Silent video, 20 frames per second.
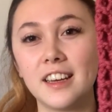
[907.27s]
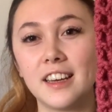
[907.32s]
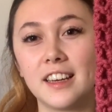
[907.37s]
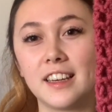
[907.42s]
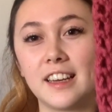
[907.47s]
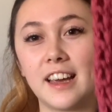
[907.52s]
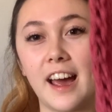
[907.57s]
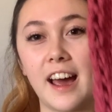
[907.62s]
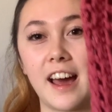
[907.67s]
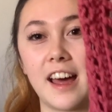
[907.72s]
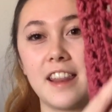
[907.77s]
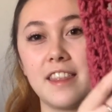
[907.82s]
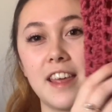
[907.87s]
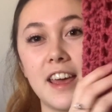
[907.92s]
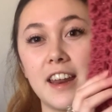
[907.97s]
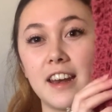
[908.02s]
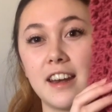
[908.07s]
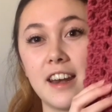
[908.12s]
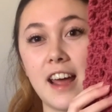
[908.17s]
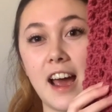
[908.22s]
yeah. And
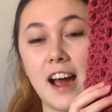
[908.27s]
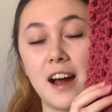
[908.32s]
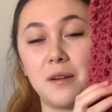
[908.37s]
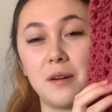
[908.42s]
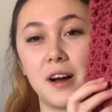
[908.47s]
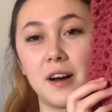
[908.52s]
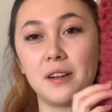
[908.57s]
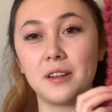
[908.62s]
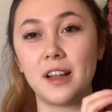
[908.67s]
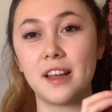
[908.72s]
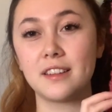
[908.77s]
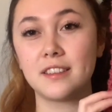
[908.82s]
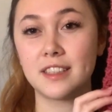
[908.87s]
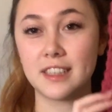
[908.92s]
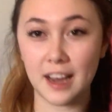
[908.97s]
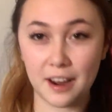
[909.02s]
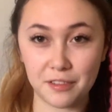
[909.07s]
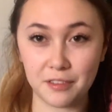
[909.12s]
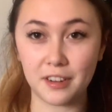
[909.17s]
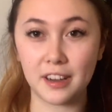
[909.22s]
then now I'll
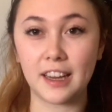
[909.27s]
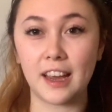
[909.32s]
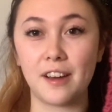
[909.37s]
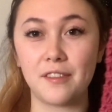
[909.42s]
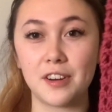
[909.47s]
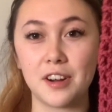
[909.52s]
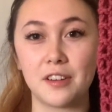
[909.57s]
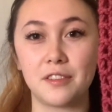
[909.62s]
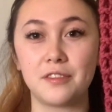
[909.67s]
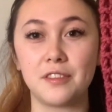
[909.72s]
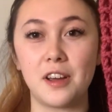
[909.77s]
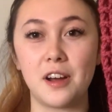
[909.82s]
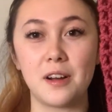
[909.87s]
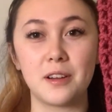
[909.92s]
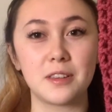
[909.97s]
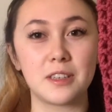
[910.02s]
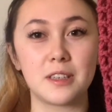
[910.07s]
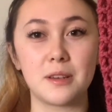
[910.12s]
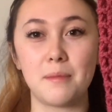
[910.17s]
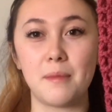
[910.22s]
definitely have enough
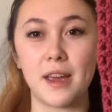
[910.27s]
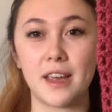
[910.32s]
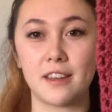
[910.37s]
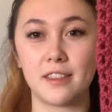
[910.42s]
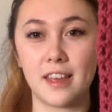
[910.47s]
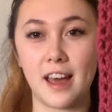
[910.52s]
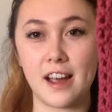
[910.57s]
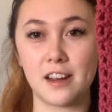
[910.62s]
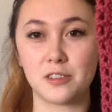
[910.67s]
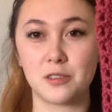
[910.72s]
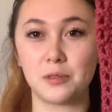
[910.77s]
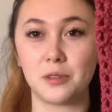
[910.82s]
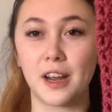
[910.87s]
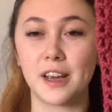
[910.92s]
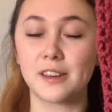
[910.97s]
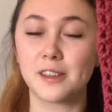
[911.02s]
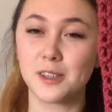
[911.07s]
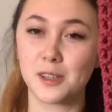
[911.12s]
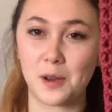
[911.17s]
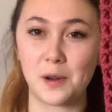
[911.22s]
yarn to make the actual
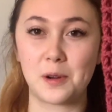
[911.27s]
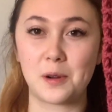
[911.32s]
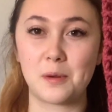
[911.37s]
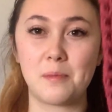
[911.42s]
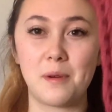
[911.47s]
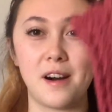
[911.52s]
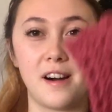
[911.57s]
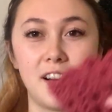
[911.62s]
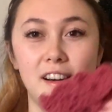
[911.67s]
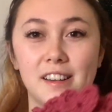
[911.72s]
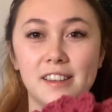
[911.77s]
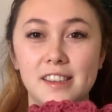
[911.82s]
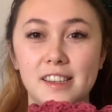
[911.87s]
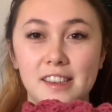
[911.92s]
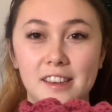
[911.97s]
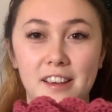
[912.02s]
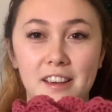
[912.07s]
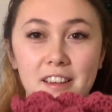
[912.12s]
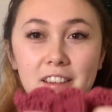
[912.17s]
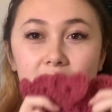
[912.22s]
like sock part, so